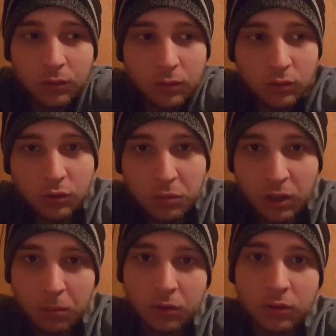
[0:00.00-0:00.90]
You should be
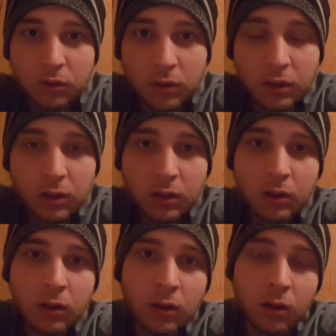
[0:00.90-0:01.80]
able to do it
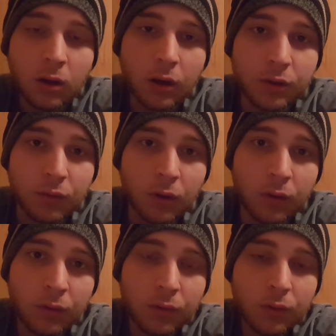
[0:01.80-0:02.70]
on your
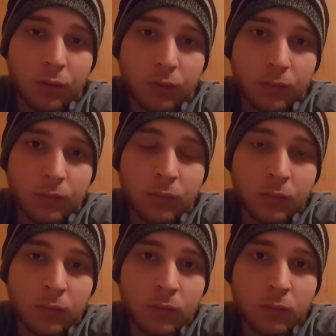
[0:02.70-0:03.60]
own,
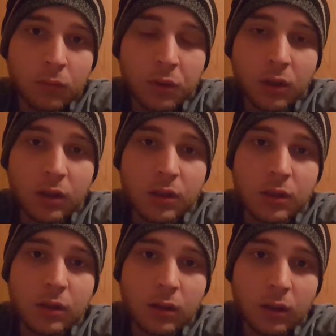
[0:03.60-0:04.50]

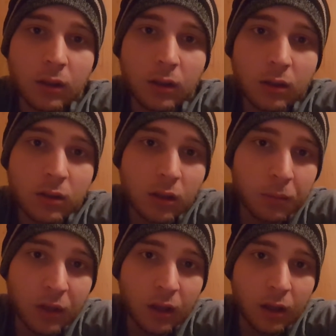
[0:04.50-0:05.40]
because
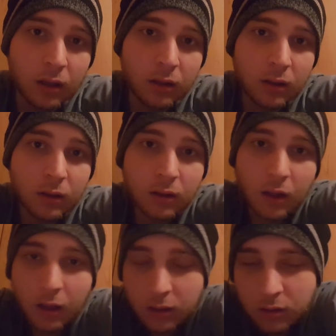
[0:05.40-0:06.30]
someday
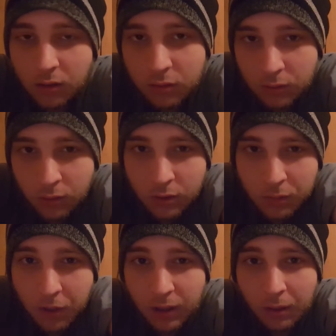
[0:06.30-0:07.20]
that external source
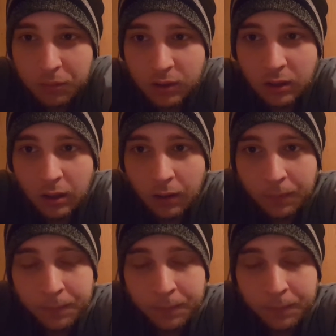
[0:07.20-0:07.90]
might not be there.